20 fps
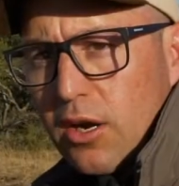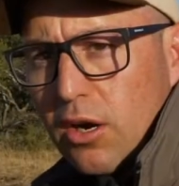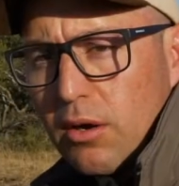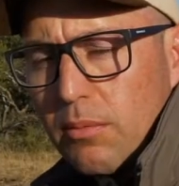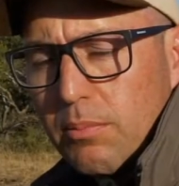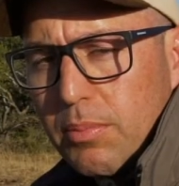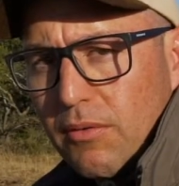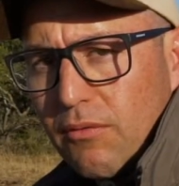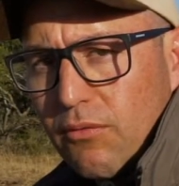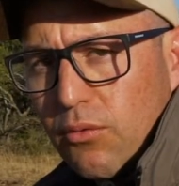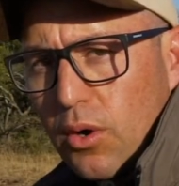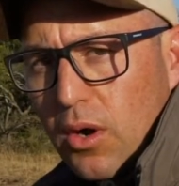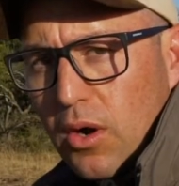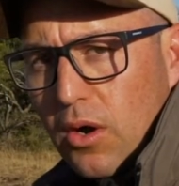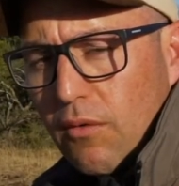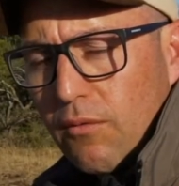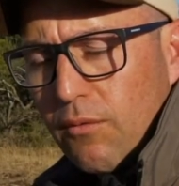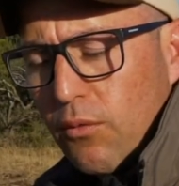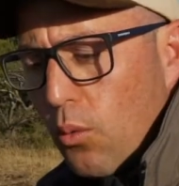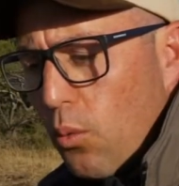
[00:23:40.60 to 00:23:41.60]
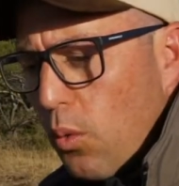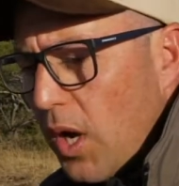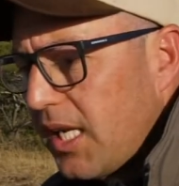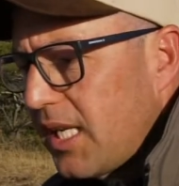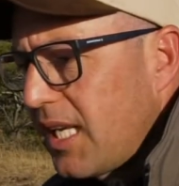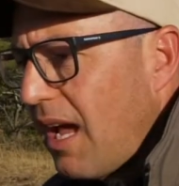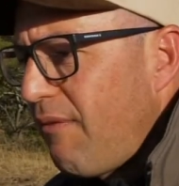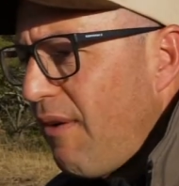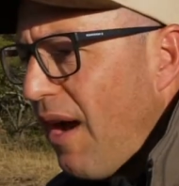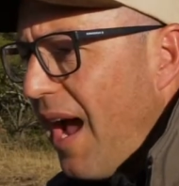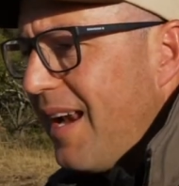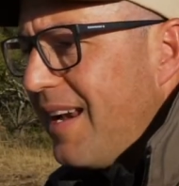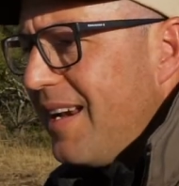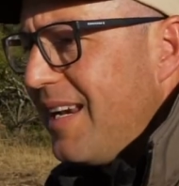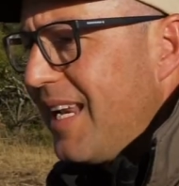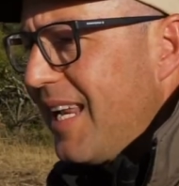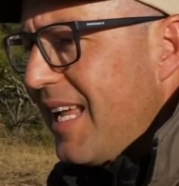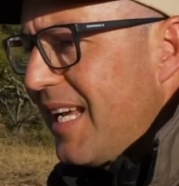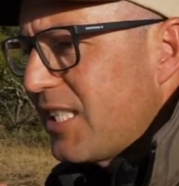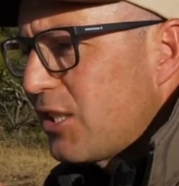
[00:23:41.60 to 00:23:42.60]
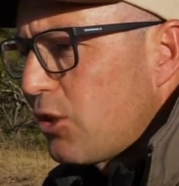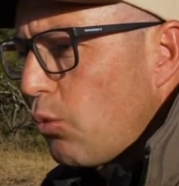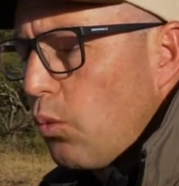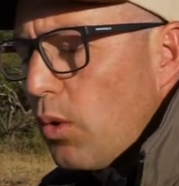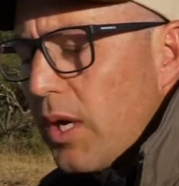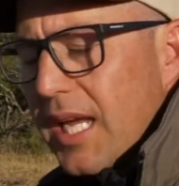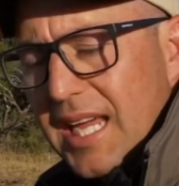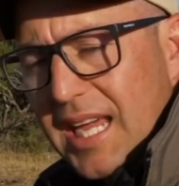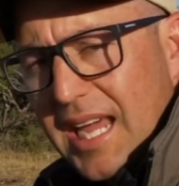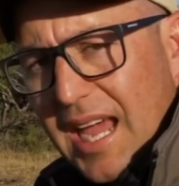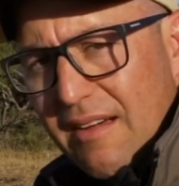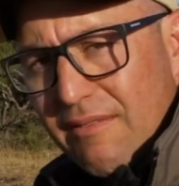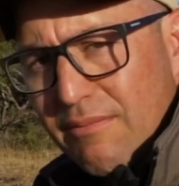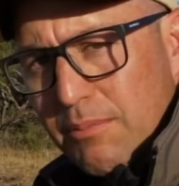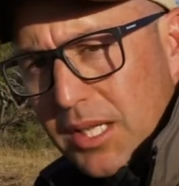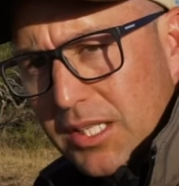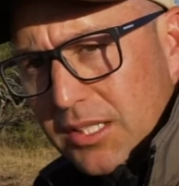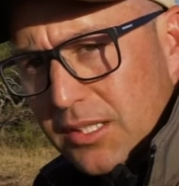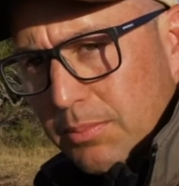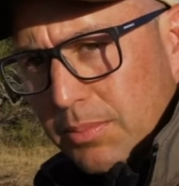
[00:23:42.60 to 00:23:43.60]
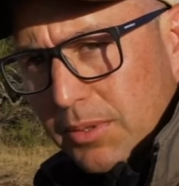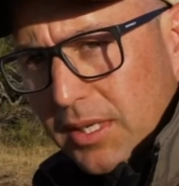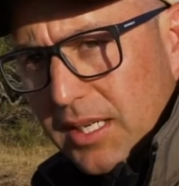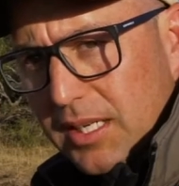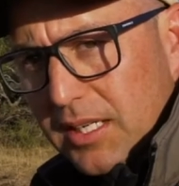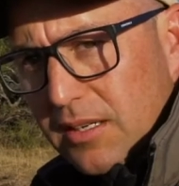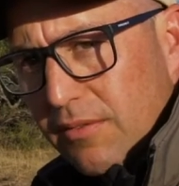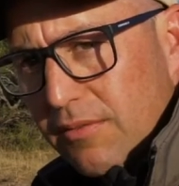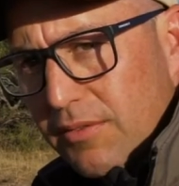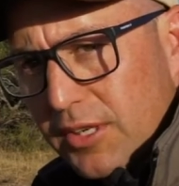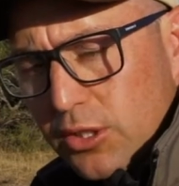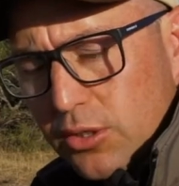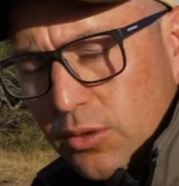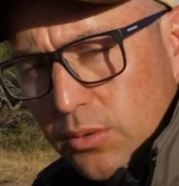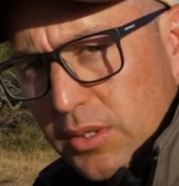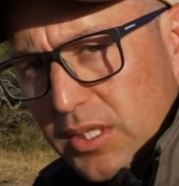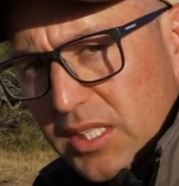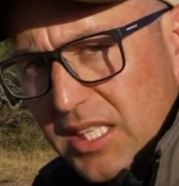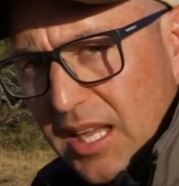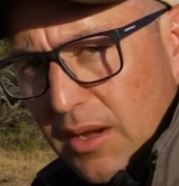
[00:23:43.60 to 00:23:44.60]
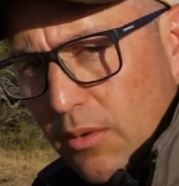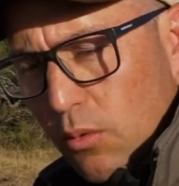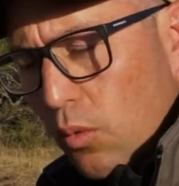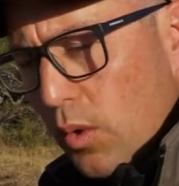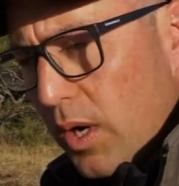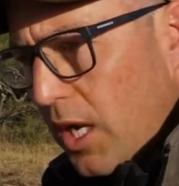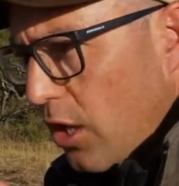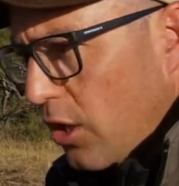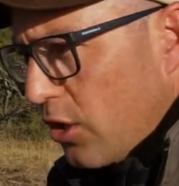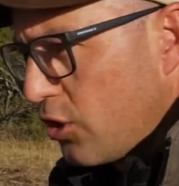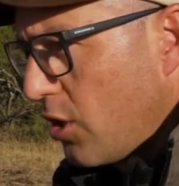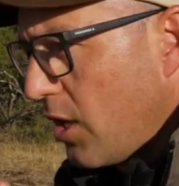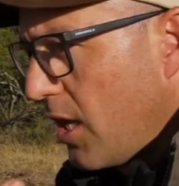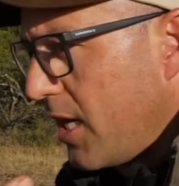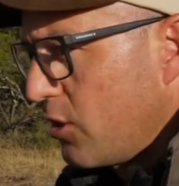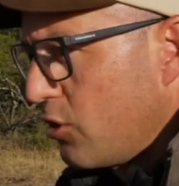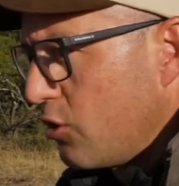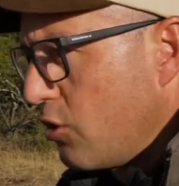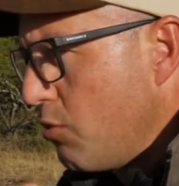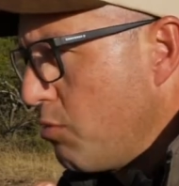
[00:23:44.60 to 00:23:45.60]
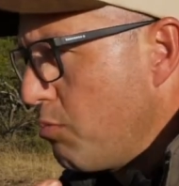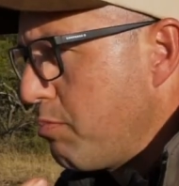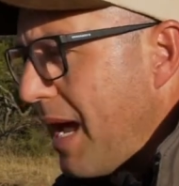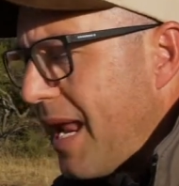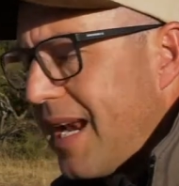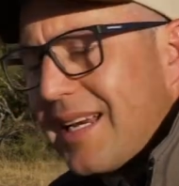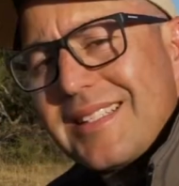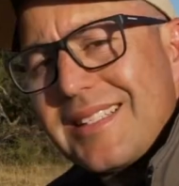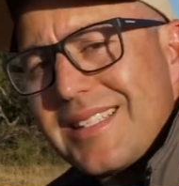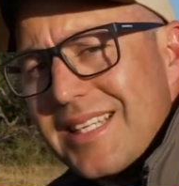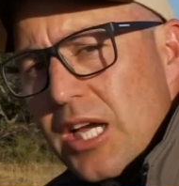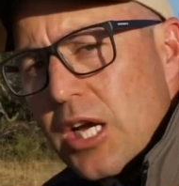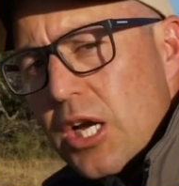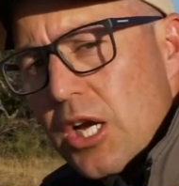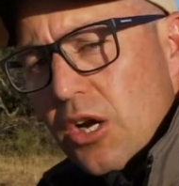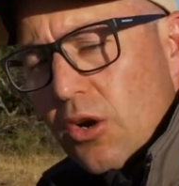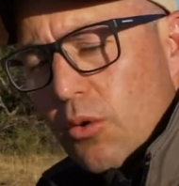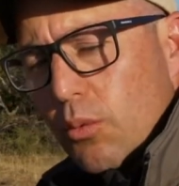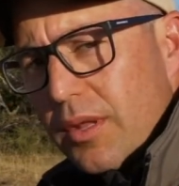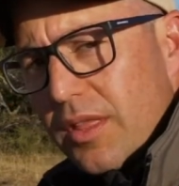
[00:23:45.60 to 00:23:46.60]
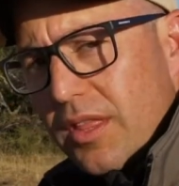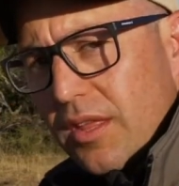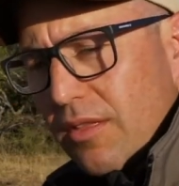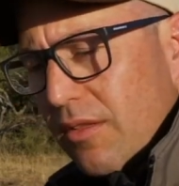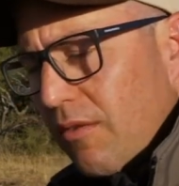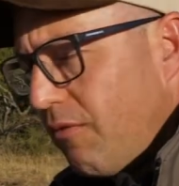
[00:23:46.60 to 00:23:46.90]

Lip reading: open for wildlife, unless we have multiple individuals that we are trying to balance within the